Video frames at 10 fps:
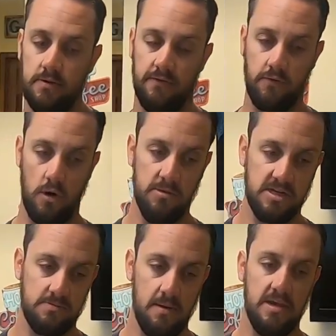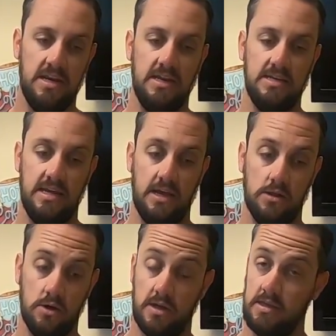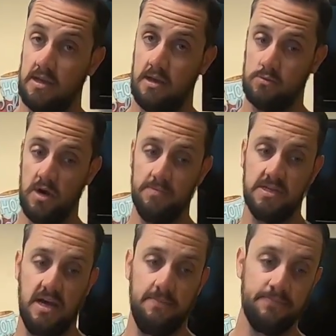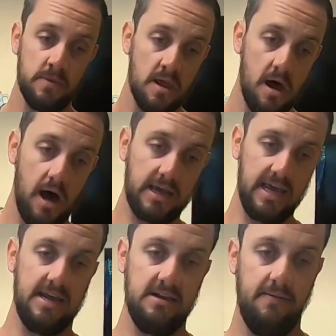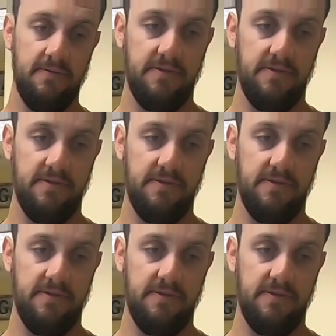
in performance, maybe you need to take a look at the King website. Again,